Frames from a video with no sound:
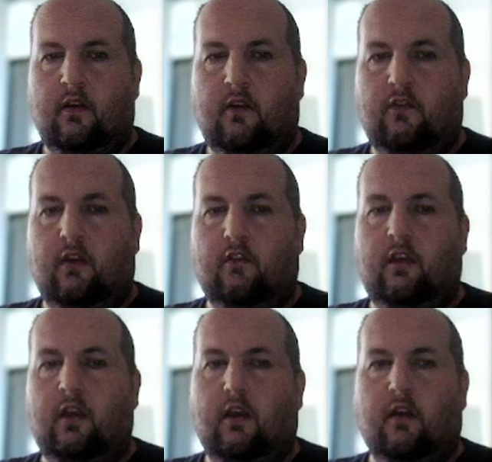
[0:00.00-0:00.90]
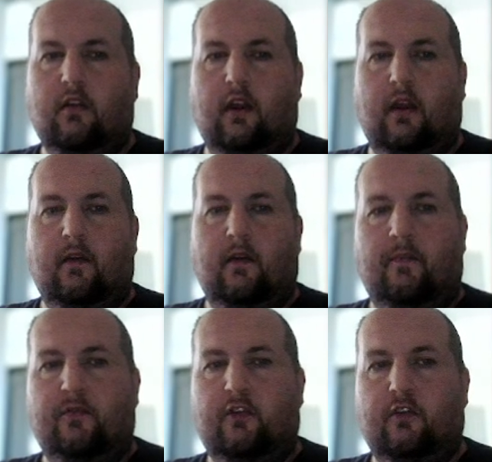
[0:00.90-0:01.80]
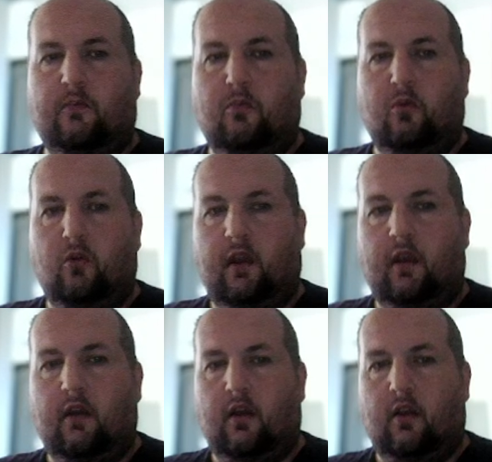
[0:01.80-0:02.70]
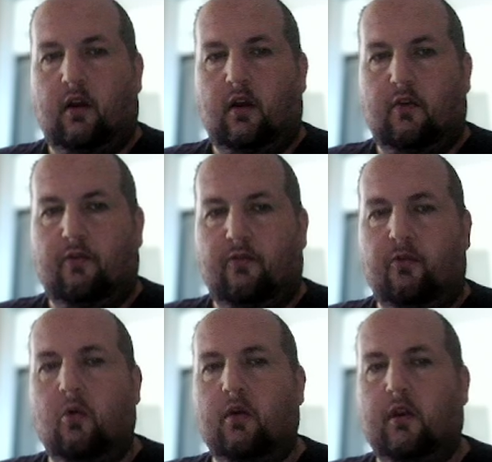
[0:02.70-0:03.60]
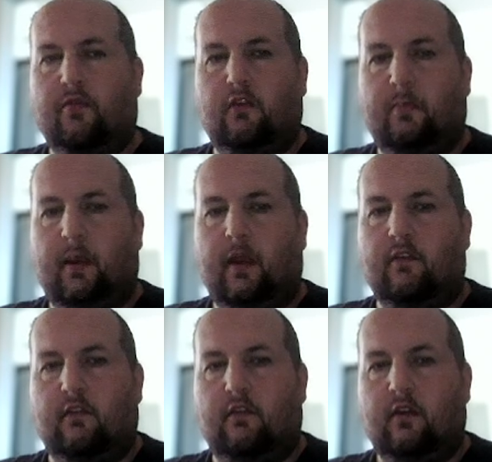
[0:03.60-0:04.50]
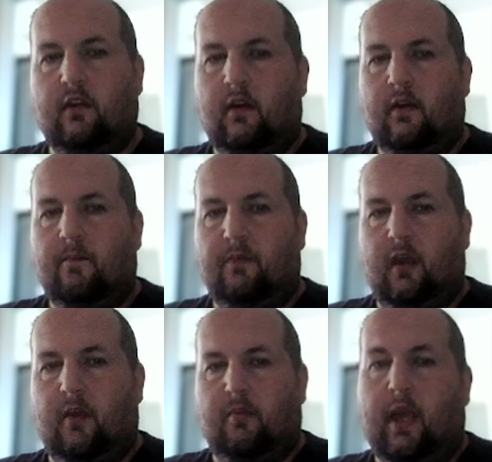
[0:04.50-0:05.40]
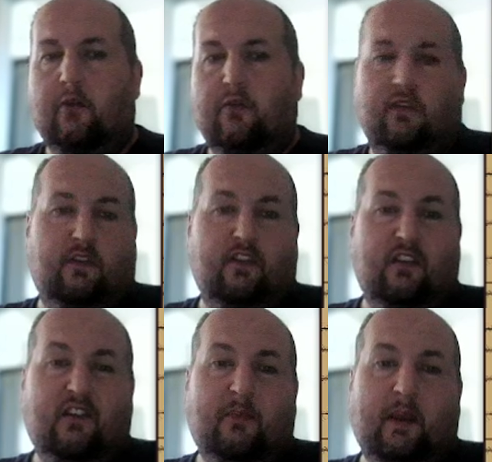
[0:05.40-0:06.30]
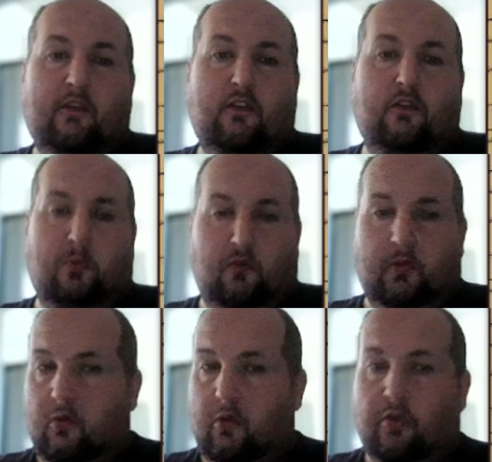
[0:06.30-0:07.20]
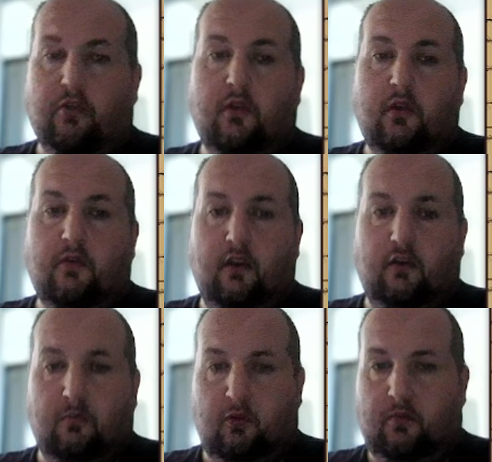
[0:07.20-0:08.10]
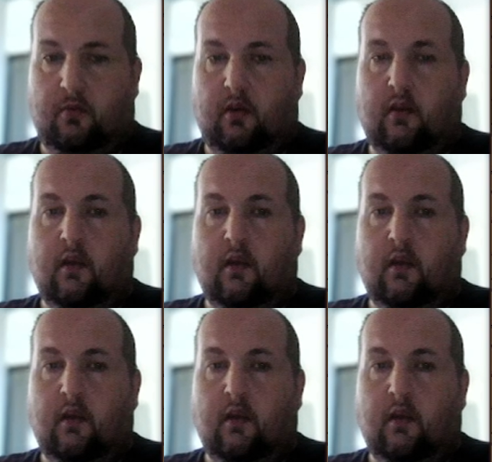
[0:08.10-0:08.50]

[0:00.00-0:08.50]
So you can see here that just moving along 4 different spaces counts as 6 spaces of movement, or 30 feet of movement.